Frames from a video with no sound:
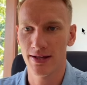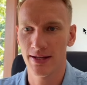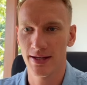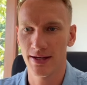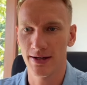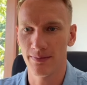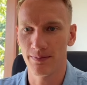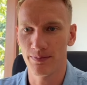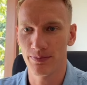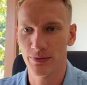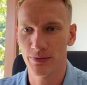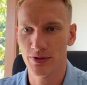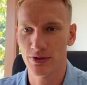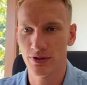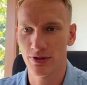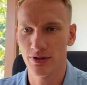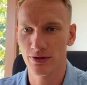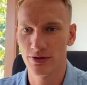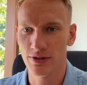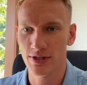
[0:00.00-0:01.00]
here.
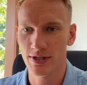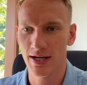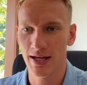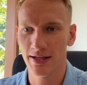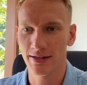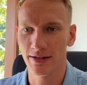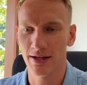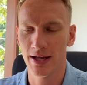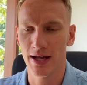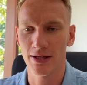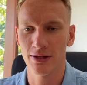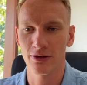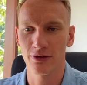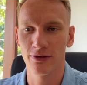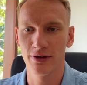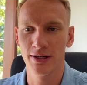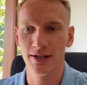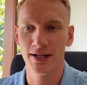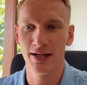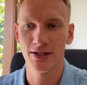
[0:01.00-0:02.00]
So you select the
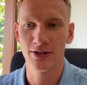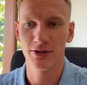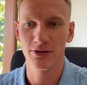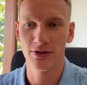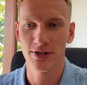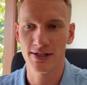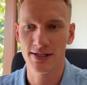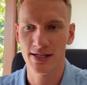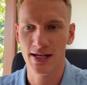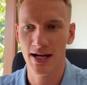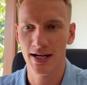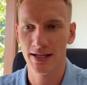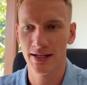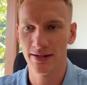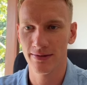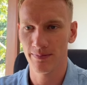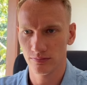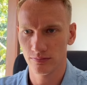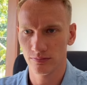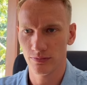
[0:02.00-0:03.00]
category that you're selling
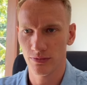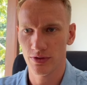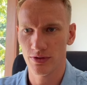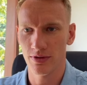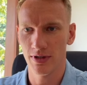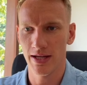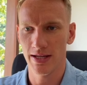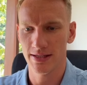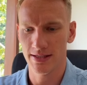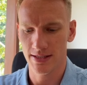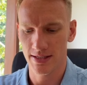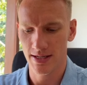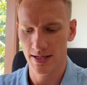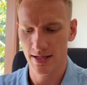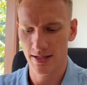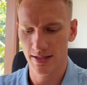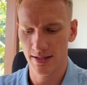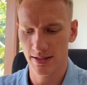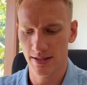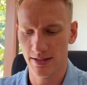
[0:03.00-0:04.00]
in. So let's
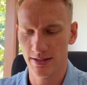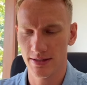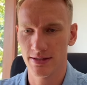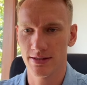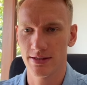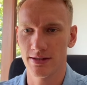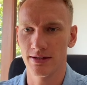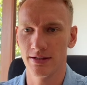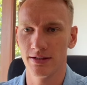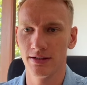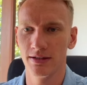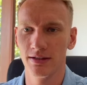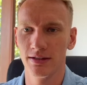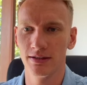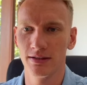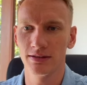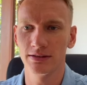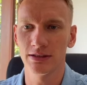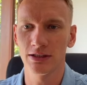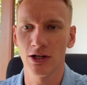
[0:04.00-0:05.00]
say it's
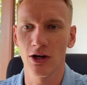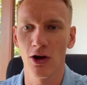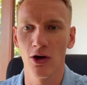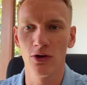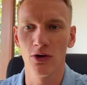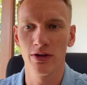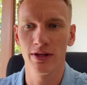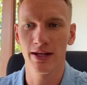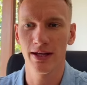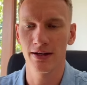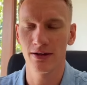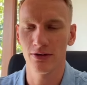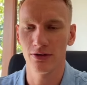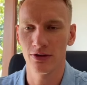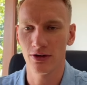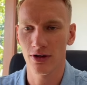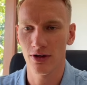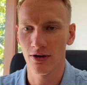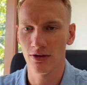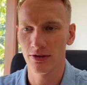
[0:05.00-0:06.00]
uh, clothing
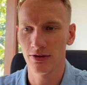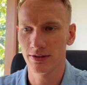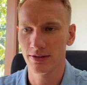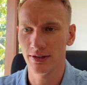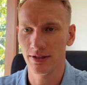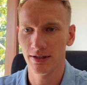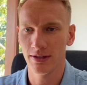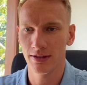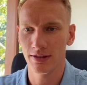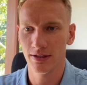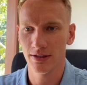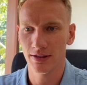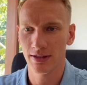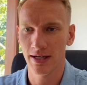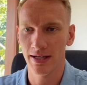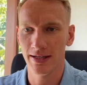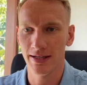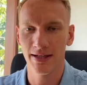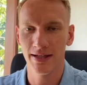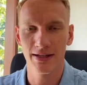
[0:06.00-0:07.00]
or cloth, uh,
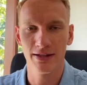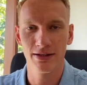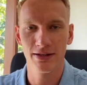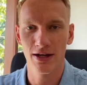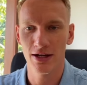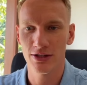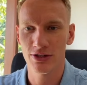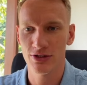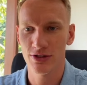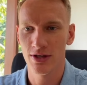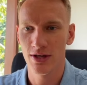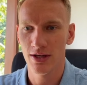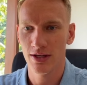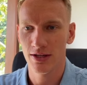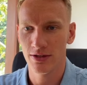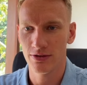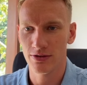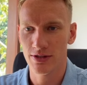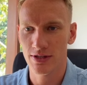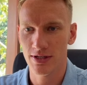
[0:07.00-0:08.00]
clothing in Dutch
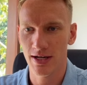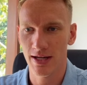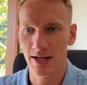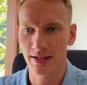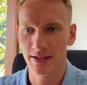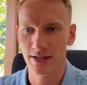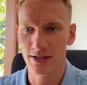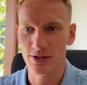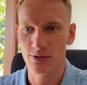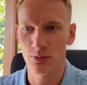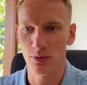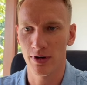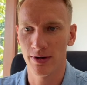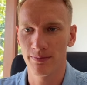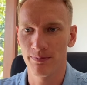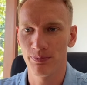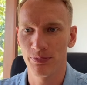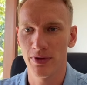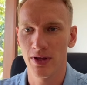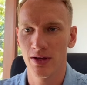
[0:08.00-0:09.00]
you select this
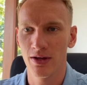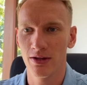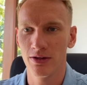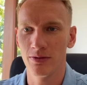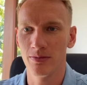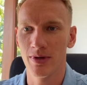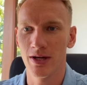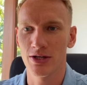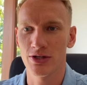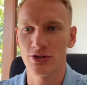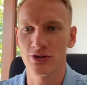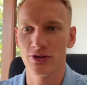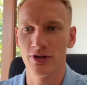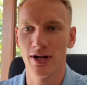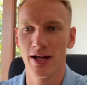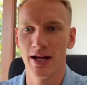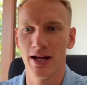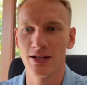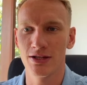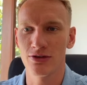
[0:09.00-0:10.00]
one, you make sure
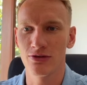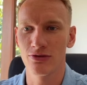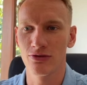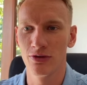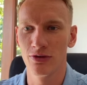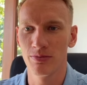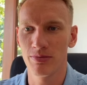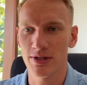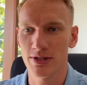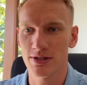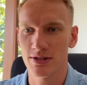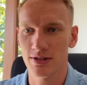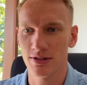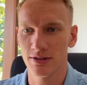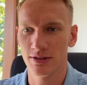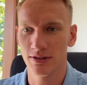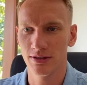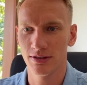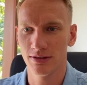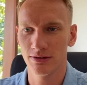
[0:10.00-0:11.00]
the age group is
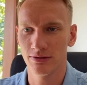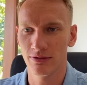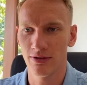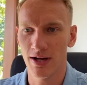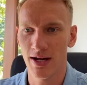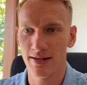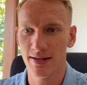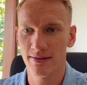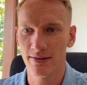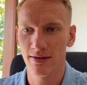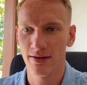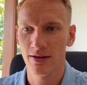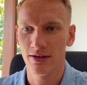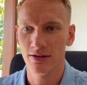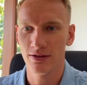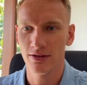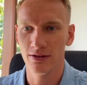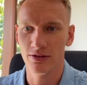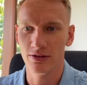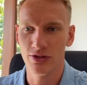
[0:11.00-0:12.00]
uh, right,
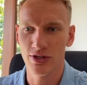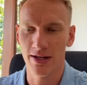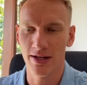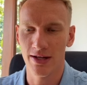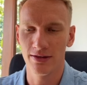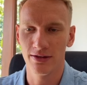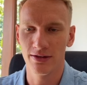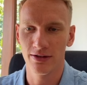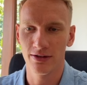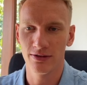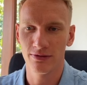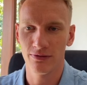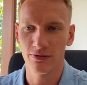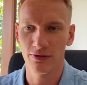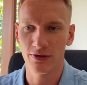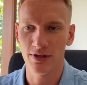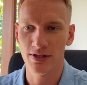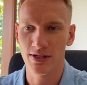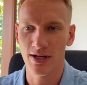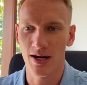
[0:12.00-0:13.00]
the gender,
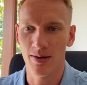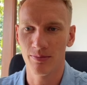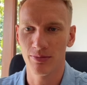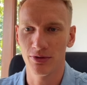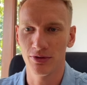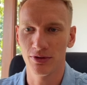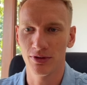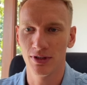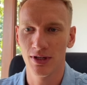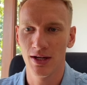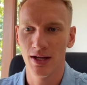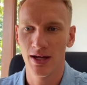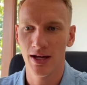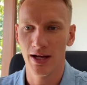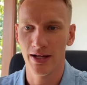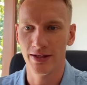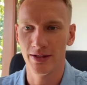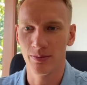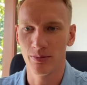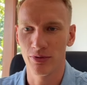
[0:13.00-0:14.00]
for example,
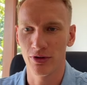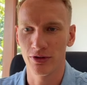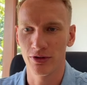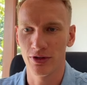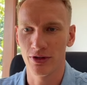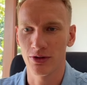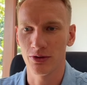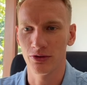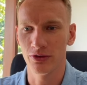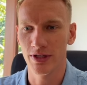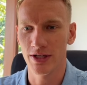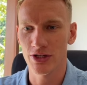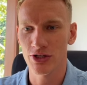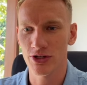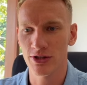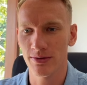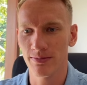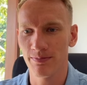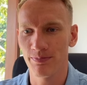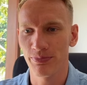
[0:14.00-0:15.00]
and the product
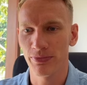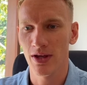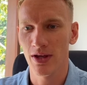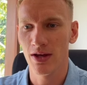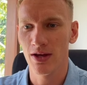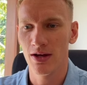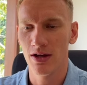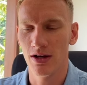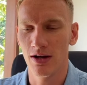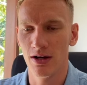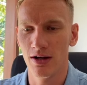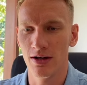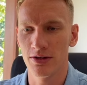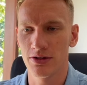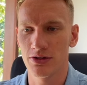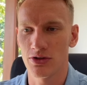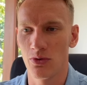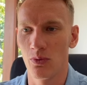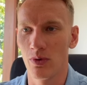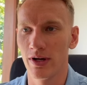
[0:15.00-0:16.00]
condition. Uh,
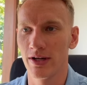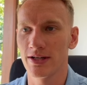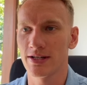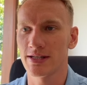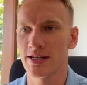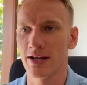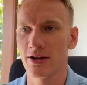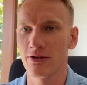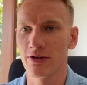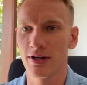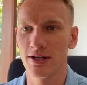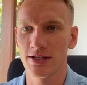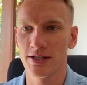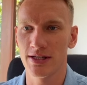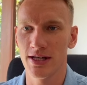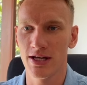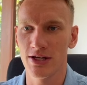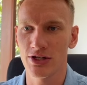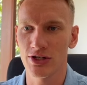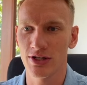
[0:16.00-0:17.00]
so when the
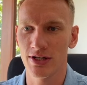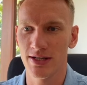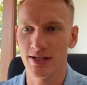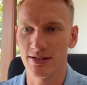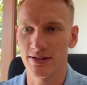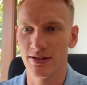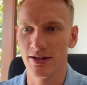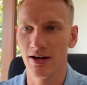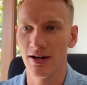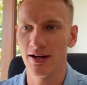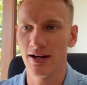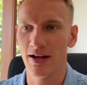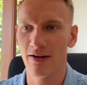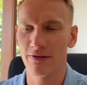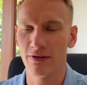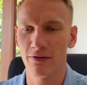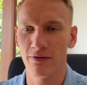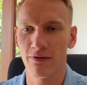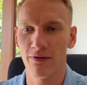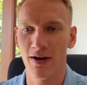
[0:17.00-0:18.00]
synchronization is done
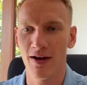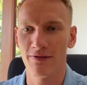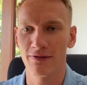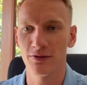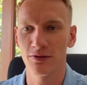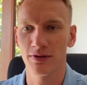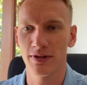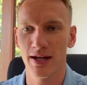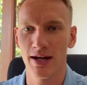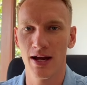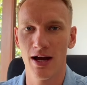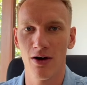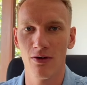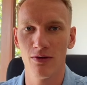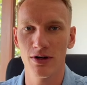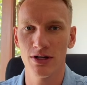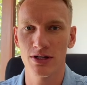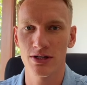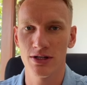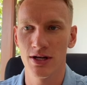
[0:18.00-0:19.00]
after 5 to 10
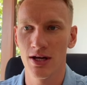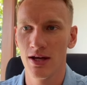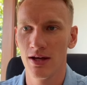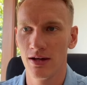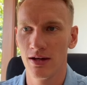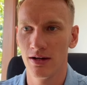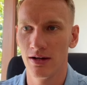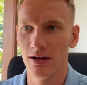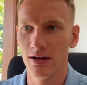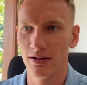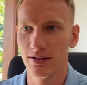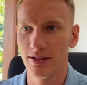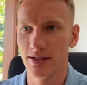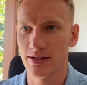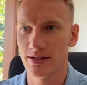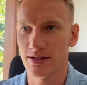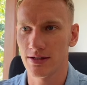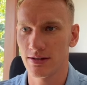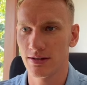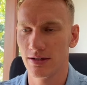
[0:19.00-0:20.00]
hours, uh,
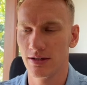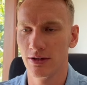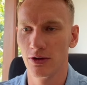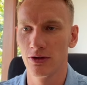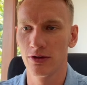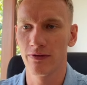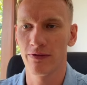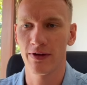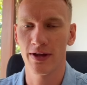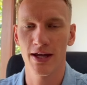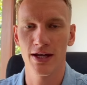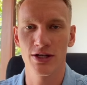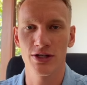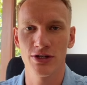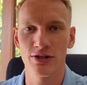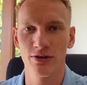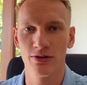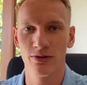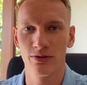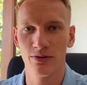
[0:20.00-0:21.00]
this uh,
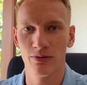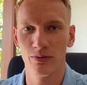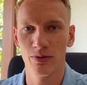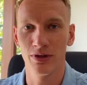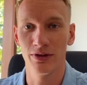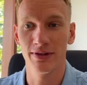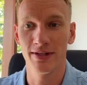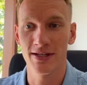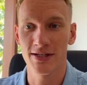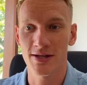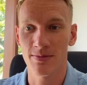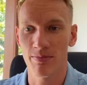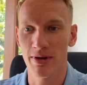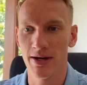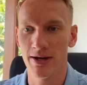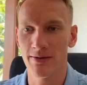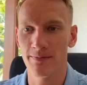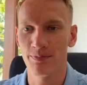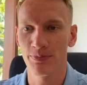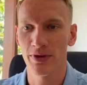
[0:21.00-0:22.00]
notification will
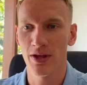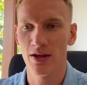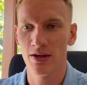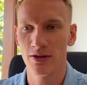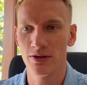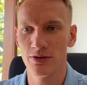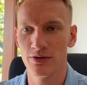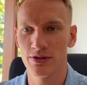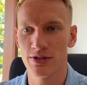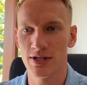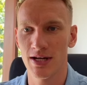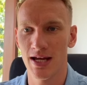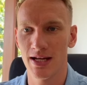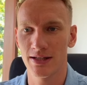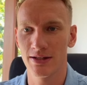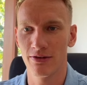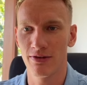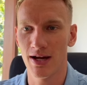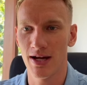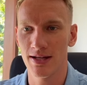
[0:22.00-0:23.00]
disappear. You
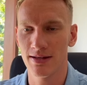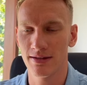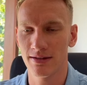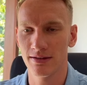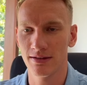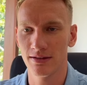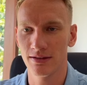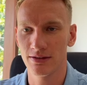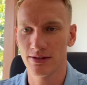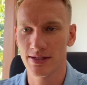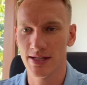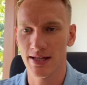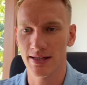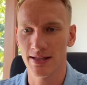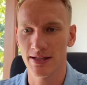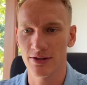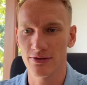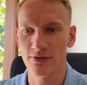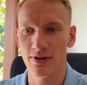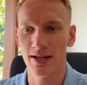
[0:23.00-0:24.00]
select the right uh,
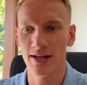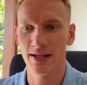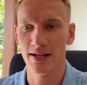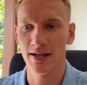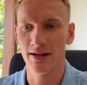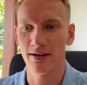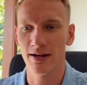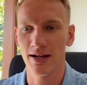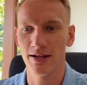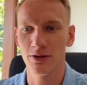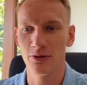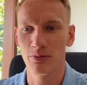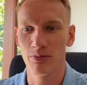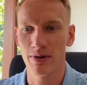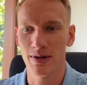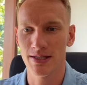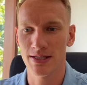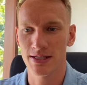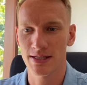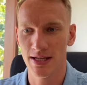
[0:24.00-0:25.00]
settings right here and you
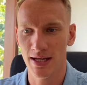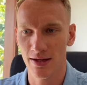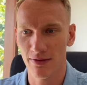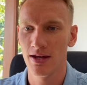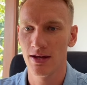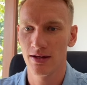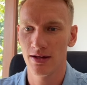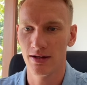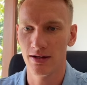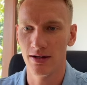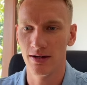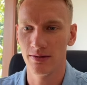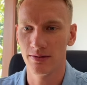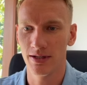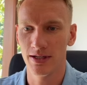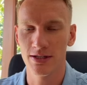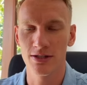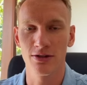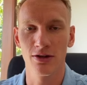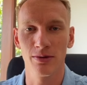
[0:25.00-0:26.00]
press save. Uh,
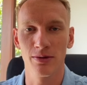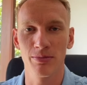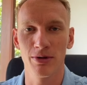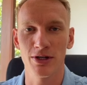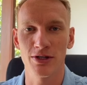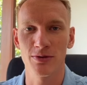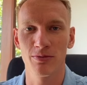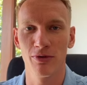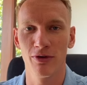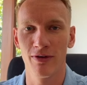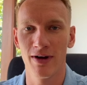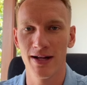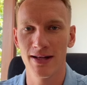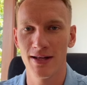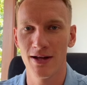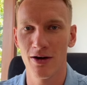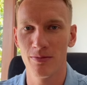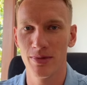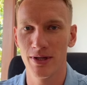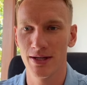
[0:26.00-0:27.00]
it's not possible right
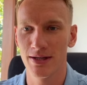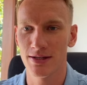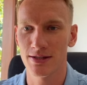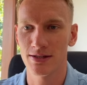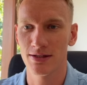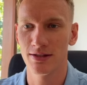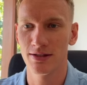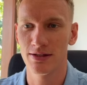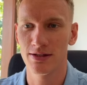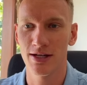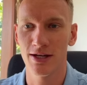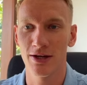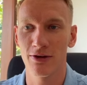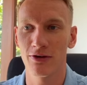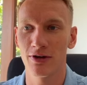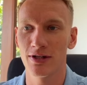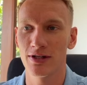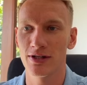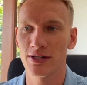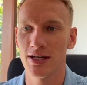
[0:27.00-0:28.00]
now because the
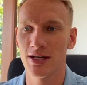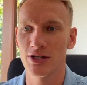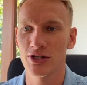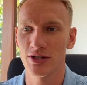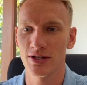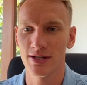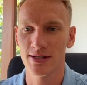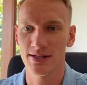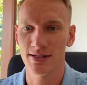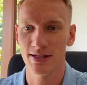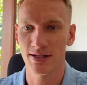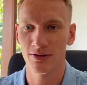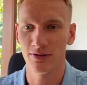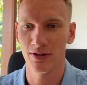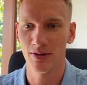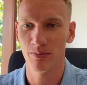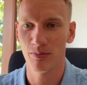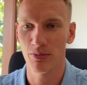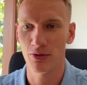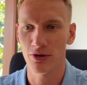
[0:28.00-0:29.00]
synchronization is
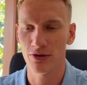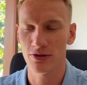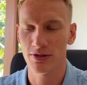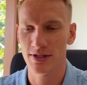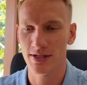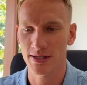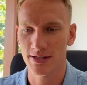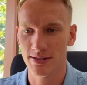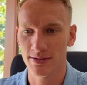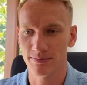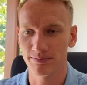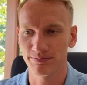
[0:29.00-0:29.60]
still in process.